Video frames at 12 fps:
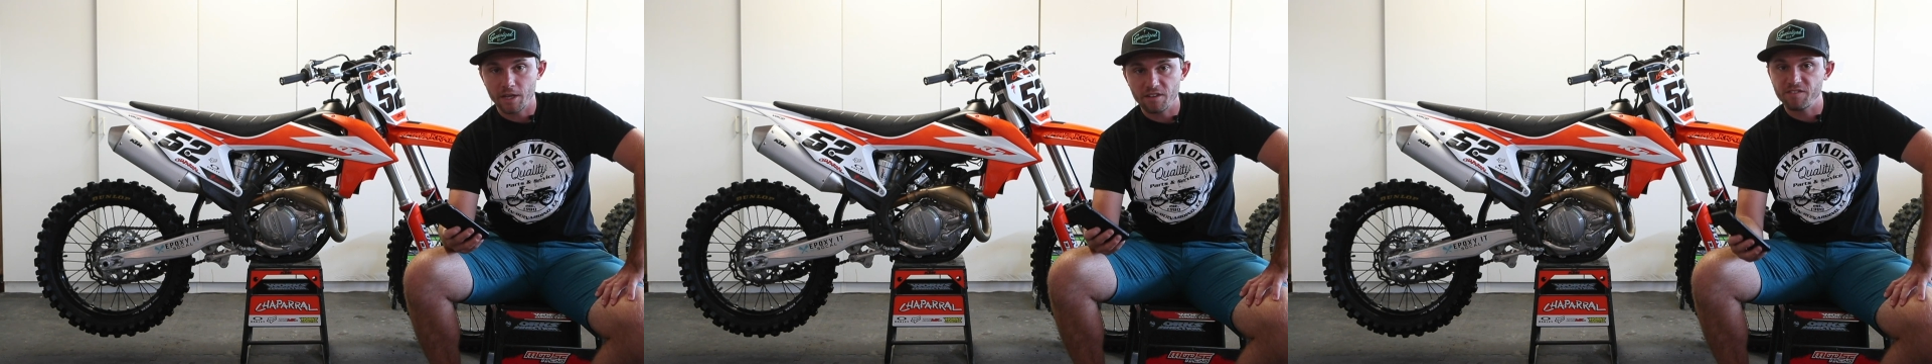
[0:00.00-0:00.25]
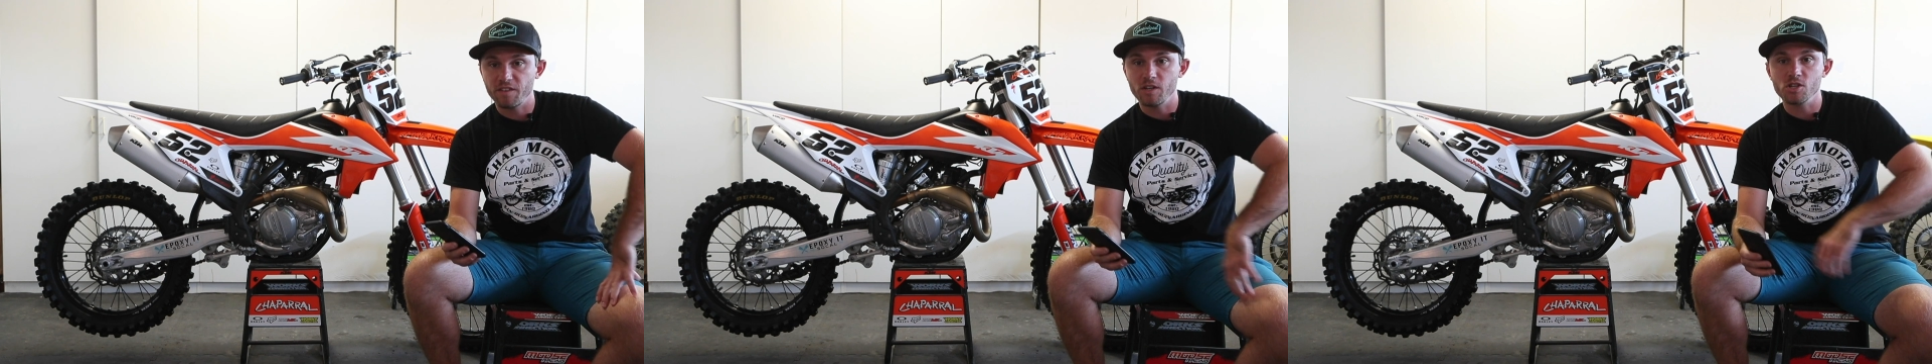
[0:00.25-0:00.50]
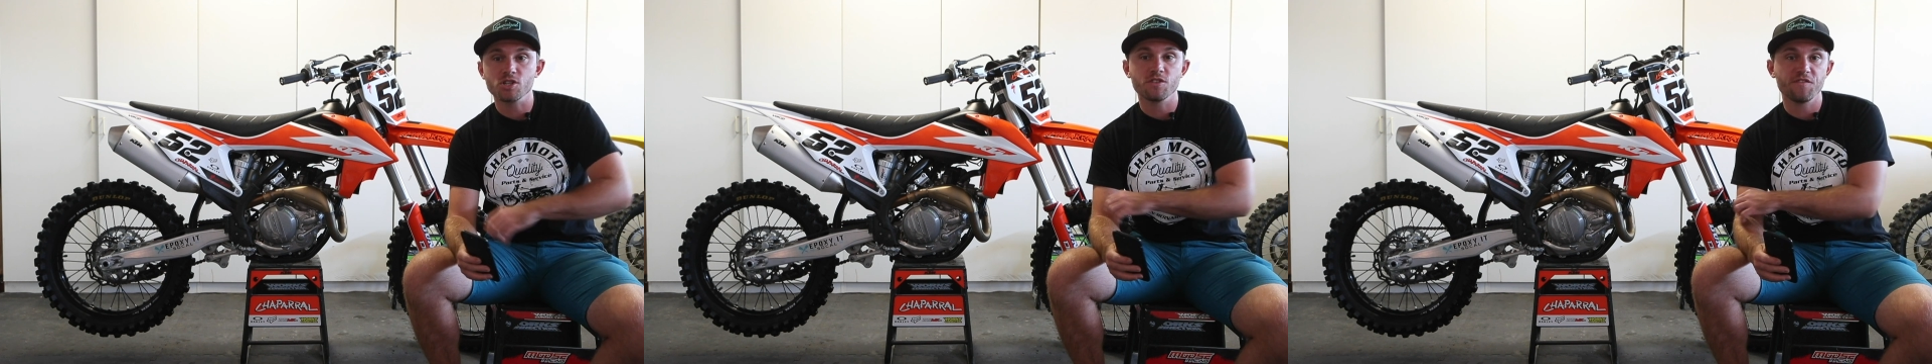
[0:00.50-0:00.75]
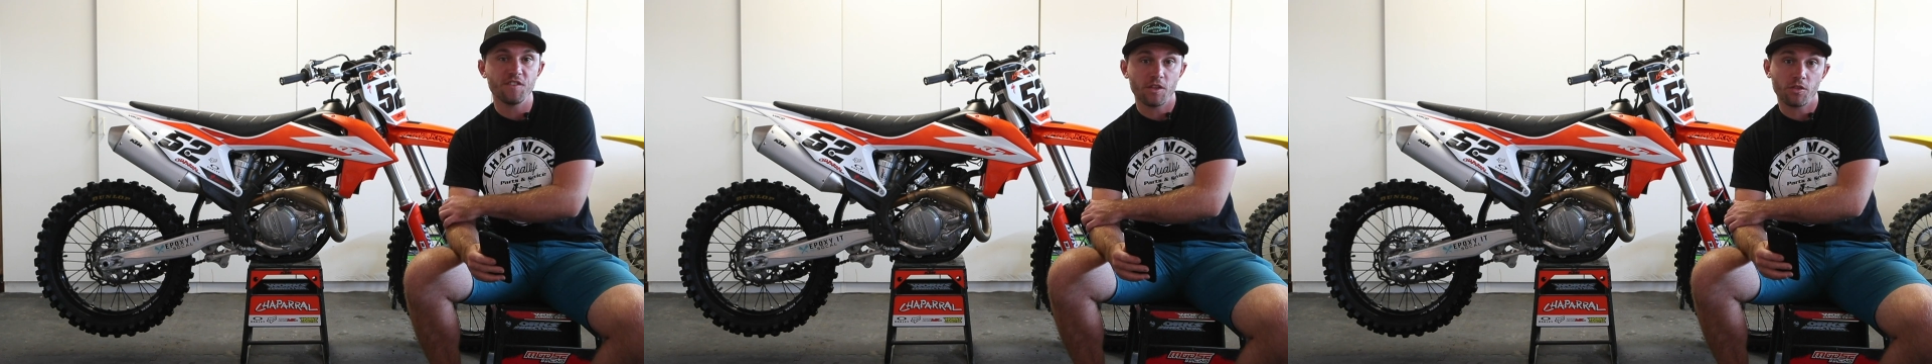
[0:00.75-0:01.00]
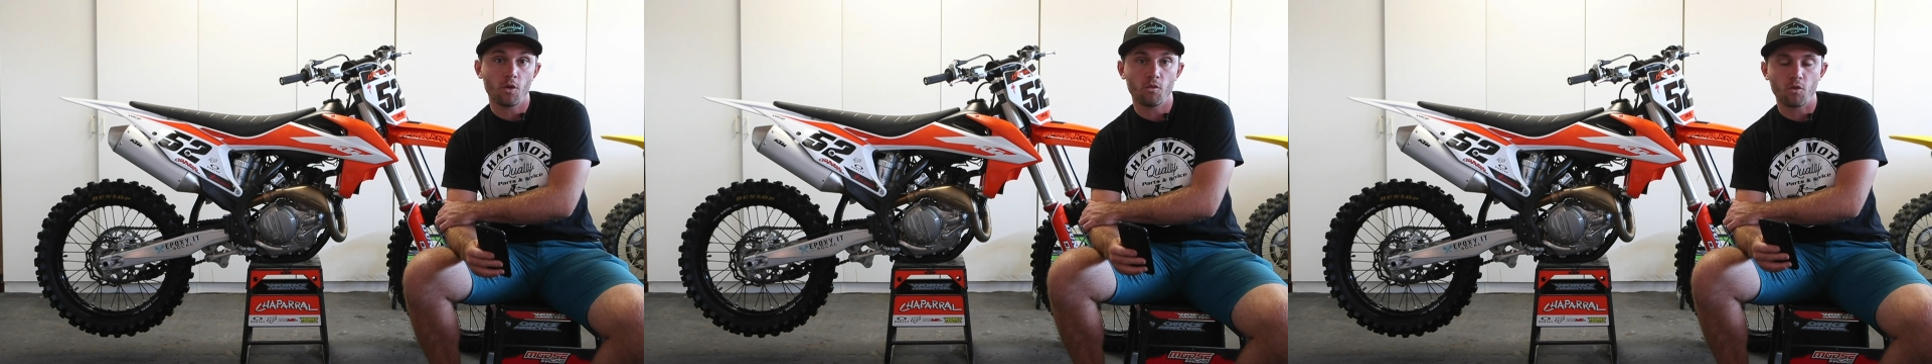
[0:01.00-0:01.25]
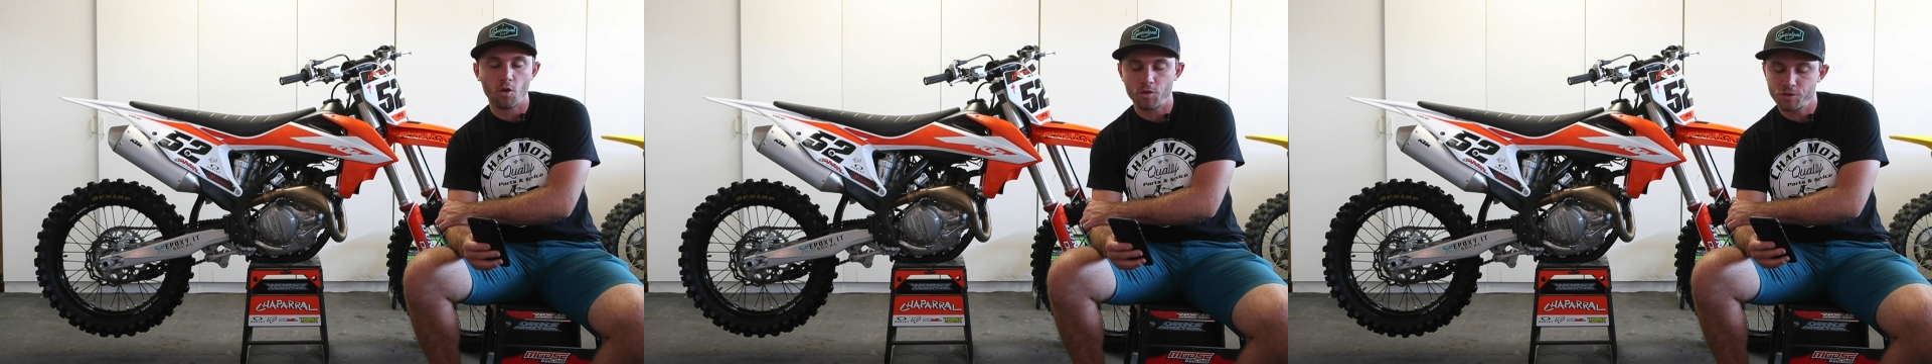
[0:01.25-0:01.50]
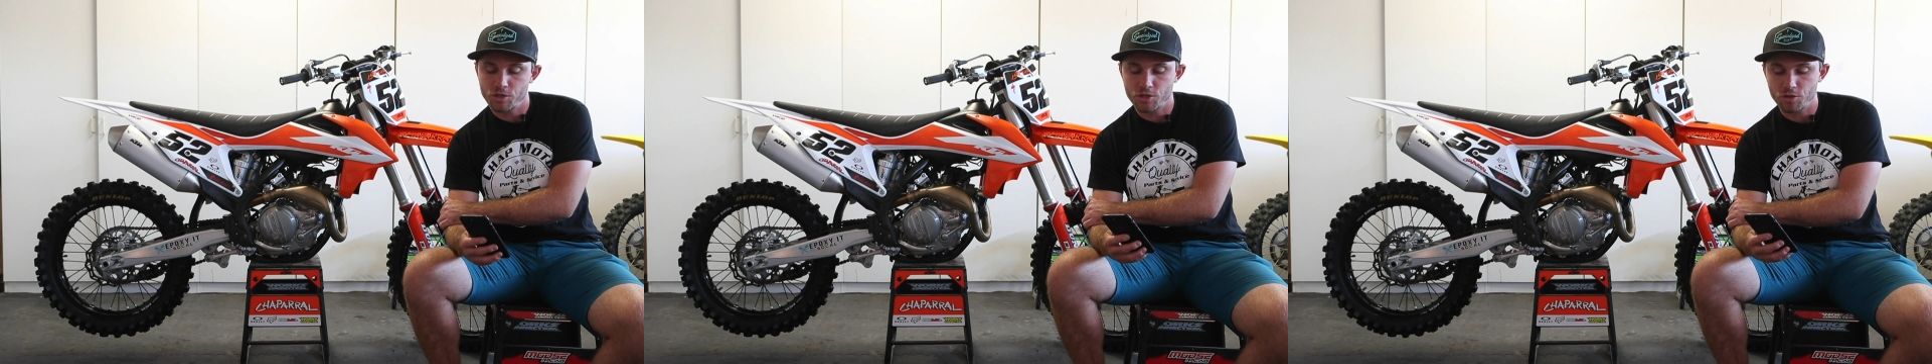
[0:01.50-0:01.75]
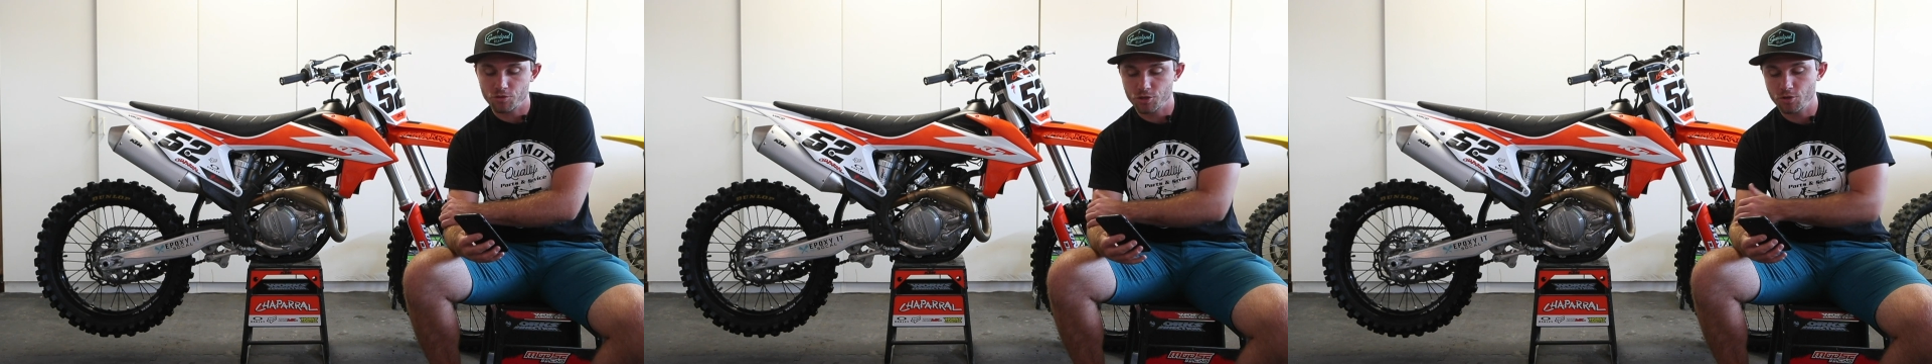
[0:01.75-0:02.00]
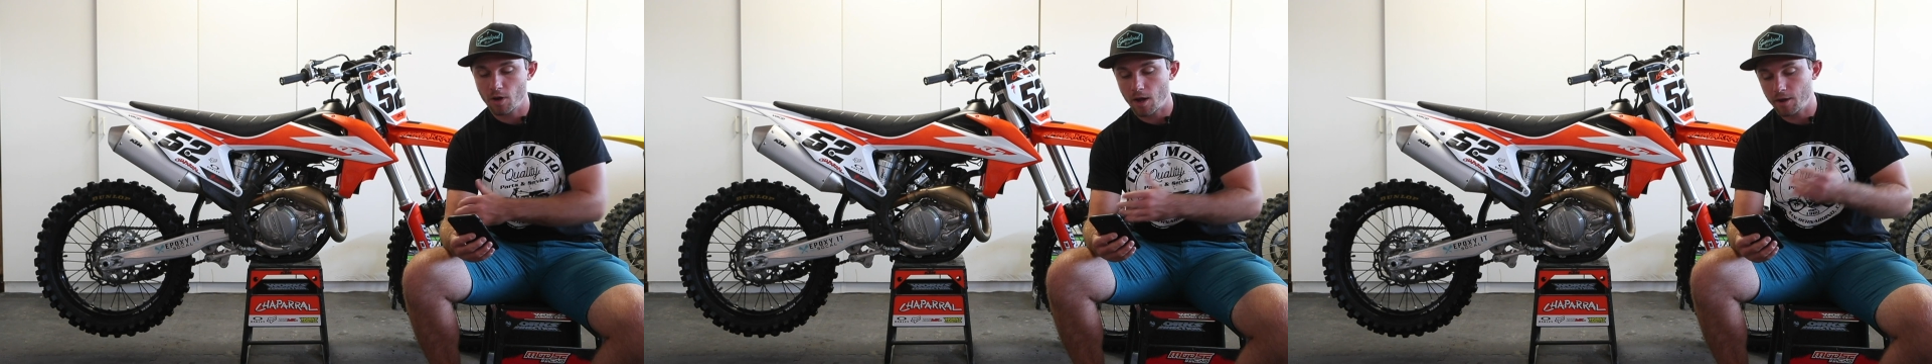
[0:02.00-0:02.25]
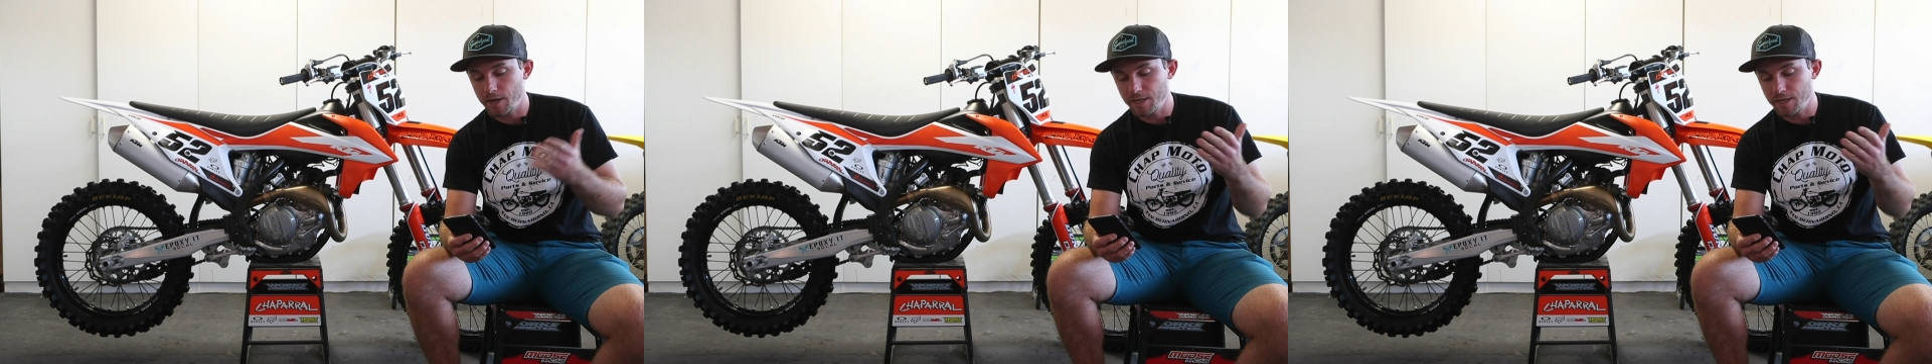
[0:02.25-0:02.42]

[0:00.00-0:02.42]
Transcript: It finished 5th overall in this year's shootout,